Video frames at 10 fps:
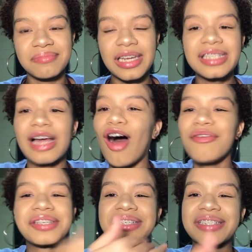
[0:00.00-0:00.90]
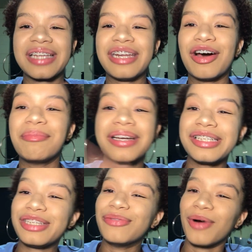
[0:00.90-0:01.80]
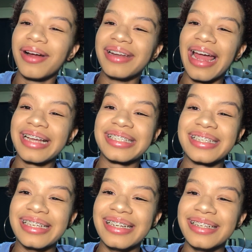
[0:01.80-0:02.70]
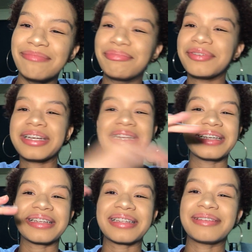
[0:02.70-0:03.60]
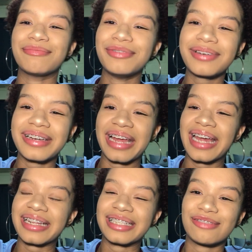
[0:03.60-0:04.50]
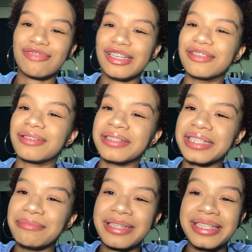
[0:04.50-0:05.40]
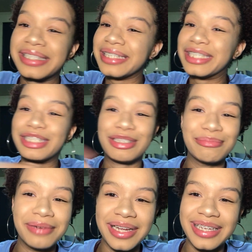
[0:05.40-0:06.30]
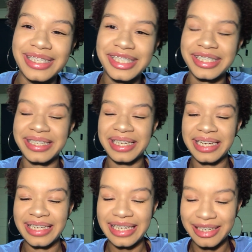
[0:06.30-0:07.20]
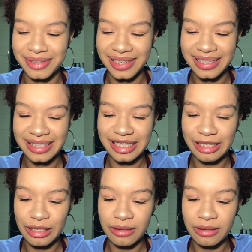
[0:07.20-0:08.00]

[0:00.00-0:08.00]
he's always gonna say no because you weren't an accident. Boy, we're gonna edit this video good because this is too much. Anyways,